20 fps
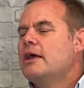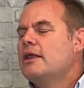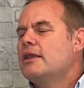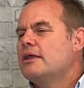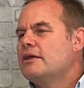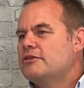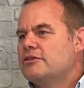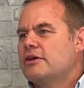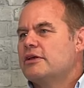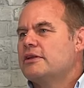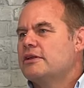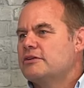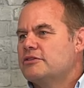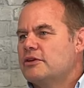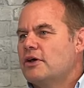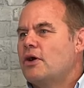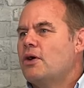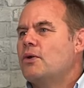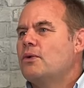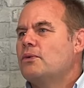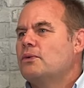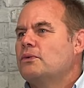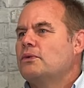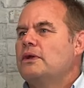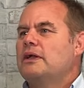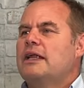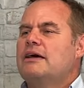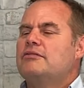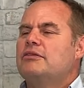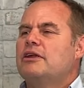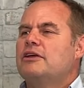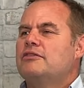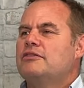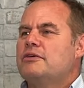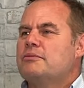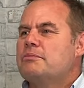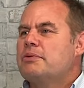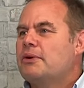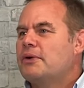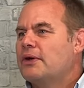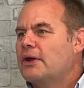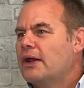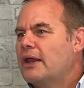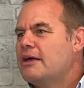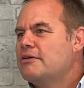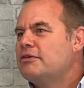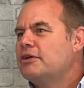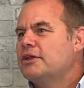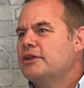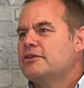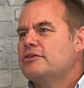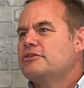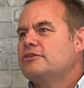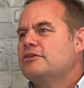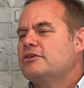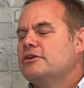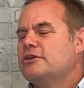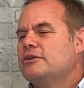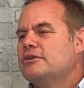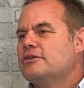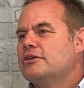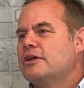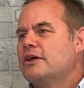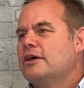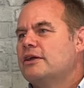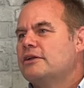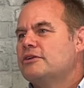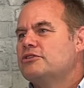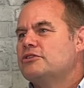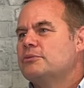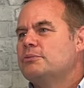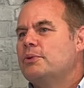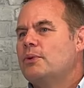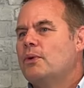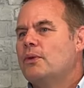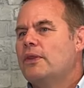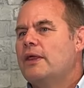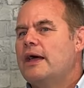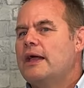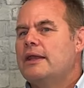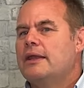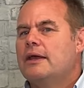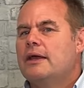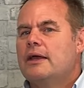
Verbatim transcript: there's a there's a whole level of empirical evidence to to kind of support that.